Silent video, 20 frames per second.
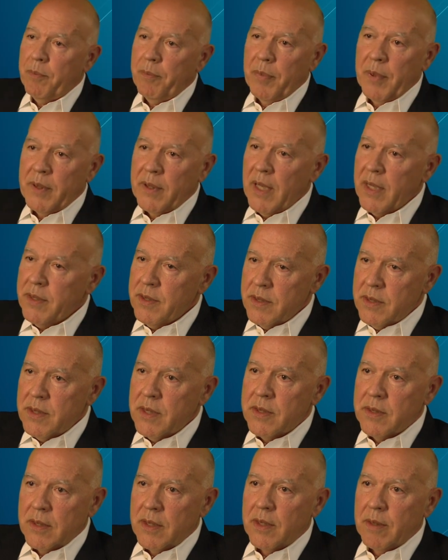but that's
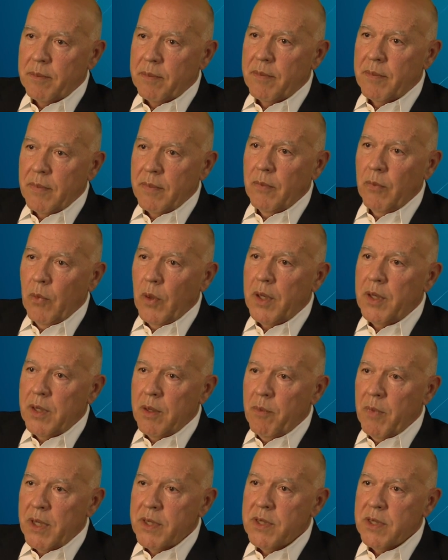just a one
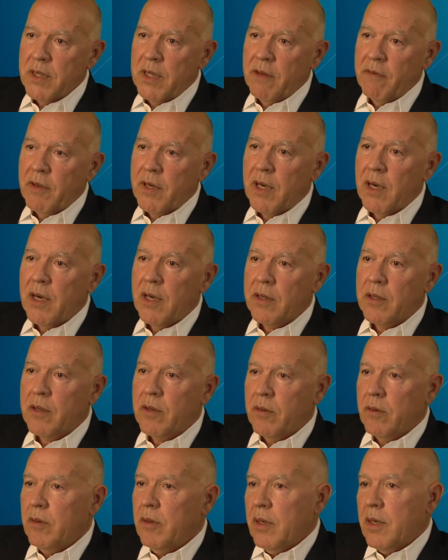dimension of it. And at the
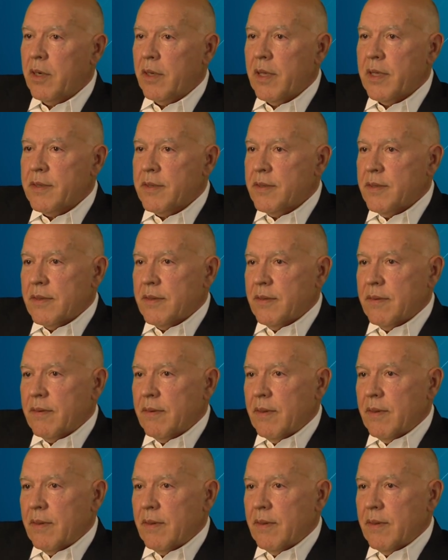core, that's,